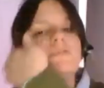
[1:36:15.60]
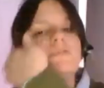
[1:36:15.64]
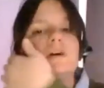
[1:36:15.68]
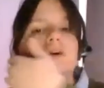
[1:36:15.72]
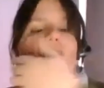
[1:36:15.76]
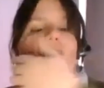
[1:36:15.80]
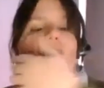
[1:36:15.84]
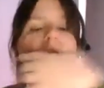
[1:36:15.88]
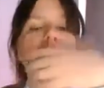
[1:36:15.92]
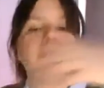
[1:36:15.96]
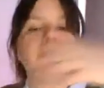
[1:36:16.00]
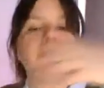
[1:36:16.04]

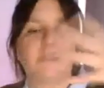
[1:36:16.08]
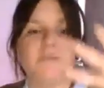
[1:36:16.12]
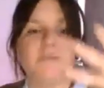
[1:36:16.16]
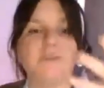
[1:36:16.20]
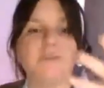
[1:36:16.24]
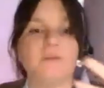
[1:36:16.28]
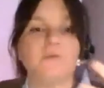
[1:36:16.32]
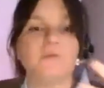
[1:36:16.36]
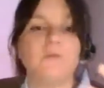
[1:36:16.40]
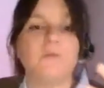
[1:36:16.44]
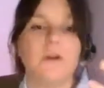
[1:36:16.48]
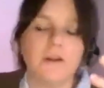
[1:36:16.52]
who
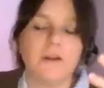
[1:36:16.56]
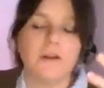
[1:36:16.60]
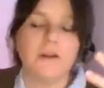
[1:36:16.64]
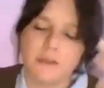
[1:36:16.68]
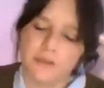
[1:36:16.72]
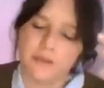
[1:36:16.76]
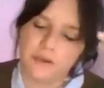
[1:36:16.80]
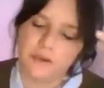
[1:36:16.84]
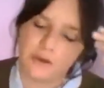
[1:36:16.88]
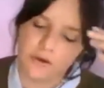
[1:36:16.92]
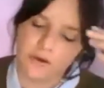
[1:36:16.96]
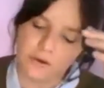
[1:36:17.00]
wrote
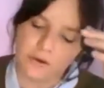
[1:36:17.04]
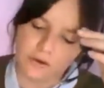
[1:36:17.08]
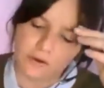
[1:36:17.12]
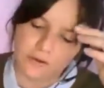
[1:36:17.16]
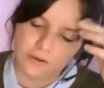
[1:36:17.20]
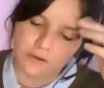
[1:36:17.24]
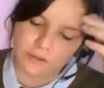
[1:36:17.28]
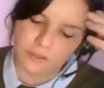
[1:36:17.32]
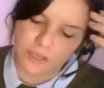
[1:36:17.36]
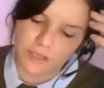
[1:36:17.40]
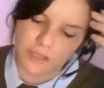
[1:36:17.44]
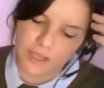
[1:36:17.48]
a seminal
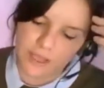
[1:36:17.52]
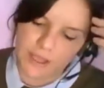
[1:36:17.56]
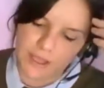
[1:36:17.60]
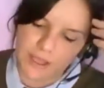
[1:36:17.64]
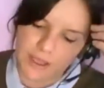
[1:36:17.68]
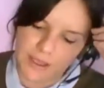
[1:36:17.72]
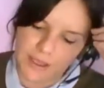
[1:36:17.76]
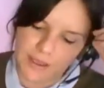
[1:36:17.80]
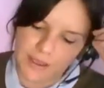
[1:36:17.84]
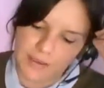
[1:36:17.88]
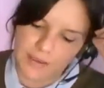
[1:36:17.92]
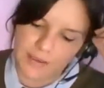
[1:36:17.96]
work
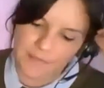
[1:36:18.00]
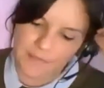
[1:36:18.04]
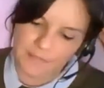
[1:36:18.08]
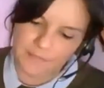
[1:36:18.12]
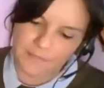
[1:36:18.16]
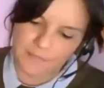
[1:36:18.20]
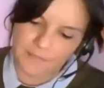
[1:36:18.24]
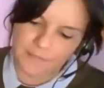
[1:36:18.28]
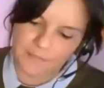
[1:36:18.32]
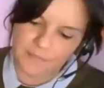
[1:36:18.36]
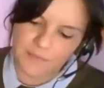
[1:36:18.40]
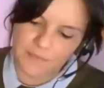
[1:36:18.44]

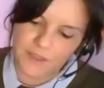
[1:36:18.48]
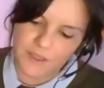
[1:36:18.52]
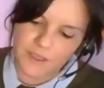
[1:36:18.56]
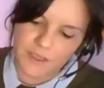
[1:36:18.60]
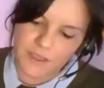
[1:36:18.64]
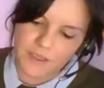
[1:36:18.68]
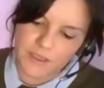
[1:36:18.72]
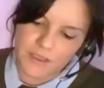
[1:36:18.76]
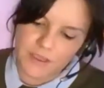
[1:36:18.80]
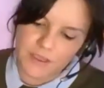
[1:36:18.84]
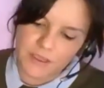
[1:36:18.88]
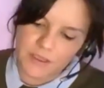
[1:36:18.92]
on
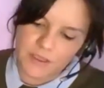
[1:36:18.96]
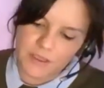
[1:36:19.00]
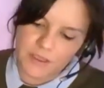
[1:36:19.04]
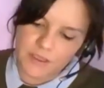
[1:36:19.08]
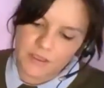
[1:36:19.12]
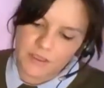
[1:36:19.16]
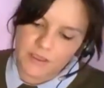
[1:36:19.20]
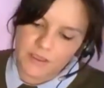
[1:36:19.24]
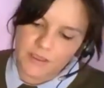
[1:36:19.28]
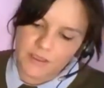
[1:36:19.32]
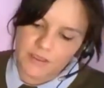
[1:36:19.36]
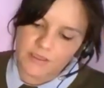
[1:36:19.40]

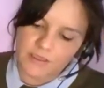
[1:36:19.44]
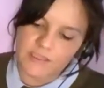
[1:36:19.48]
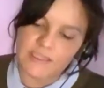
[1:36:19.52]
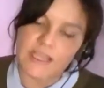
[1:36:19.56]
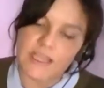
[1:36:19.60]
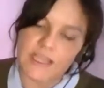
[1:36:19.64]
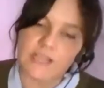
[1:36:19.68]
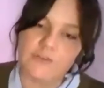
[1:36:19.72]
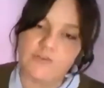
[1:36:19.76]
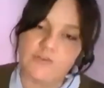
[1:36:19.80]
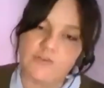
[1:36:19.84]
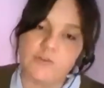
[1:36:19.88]

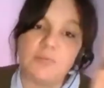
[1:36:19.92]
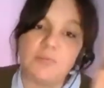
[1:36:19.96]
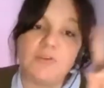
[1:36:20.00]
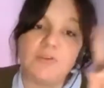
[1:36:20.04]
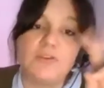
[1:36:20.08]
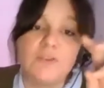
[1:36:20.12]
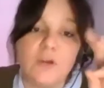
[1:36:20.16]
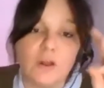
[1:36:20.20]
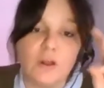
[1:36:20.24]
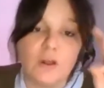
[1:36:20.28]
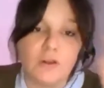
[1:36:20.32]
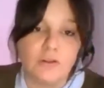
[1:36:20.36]
sexual
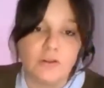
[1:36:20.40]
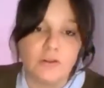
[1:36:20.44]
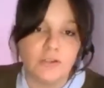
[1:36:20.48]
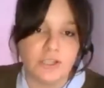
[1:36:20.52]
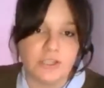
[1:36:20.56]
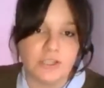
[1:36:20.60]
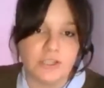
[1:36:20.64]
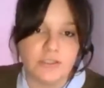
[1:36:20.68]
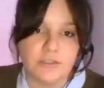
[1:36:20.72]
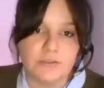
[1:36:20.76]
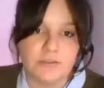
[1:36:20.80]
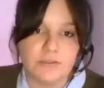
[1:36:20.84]

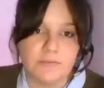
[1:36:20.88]
pathology,